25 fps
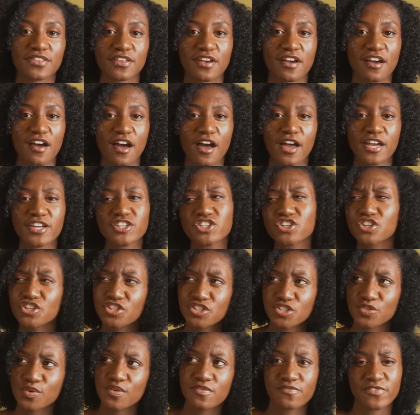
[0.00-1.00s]
that I
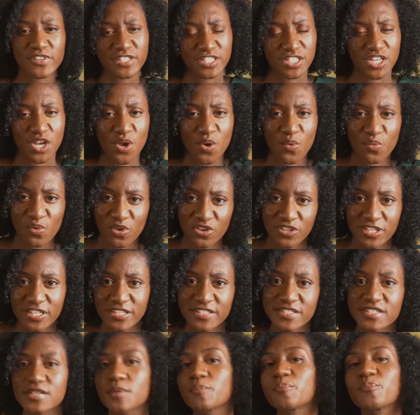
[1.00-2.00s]
should do a video on
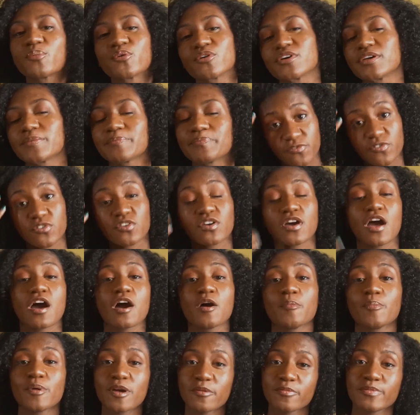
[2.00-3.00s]
at some point. For
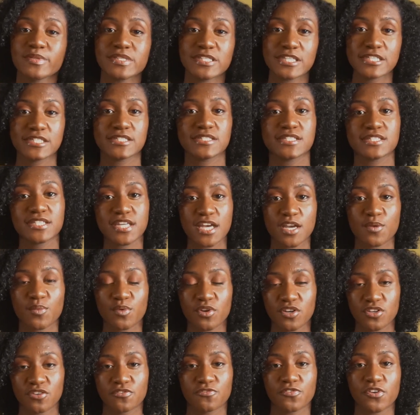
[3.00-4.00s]
our purposes today, we're
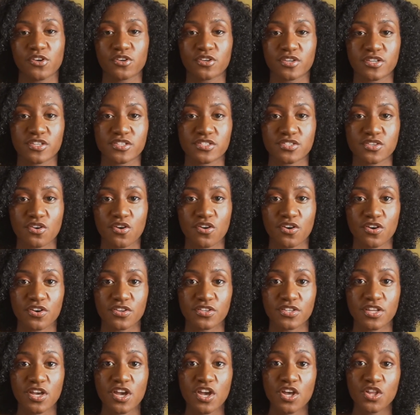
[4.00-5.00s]
going to focus
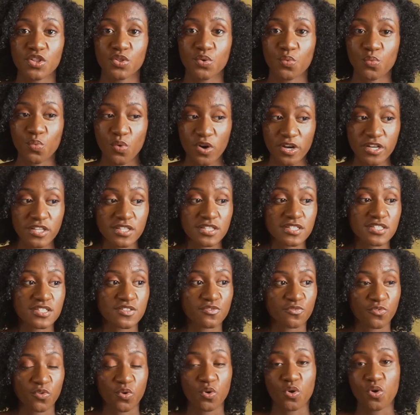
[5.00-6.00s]
on the ones
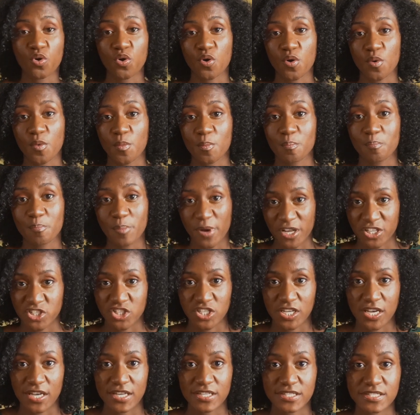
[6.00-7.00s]
for
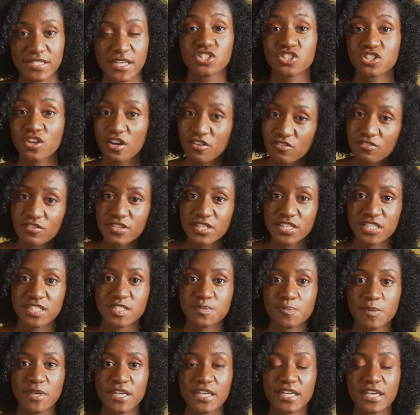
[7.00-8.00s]
budget. Generally
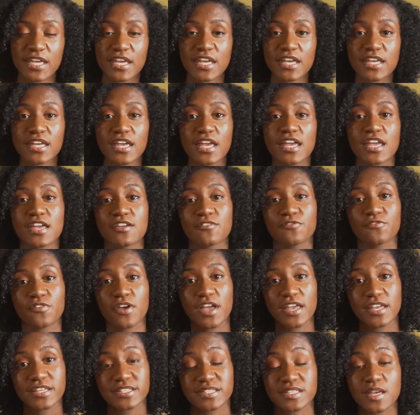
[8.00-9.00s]
speaking, if
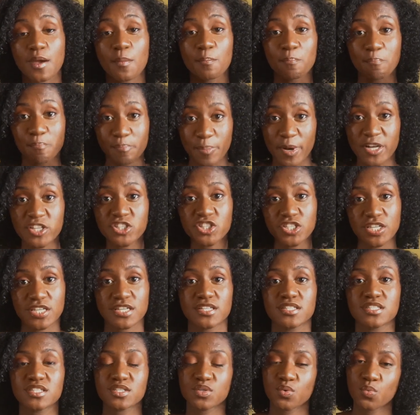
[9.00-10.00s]
it's a
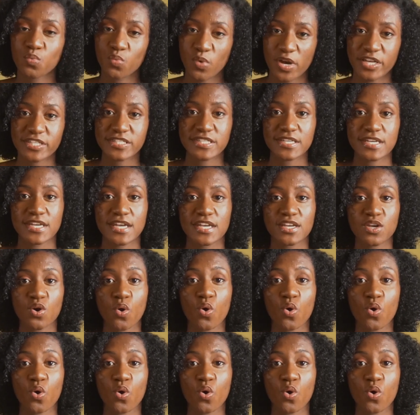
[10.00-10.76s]
budget wedding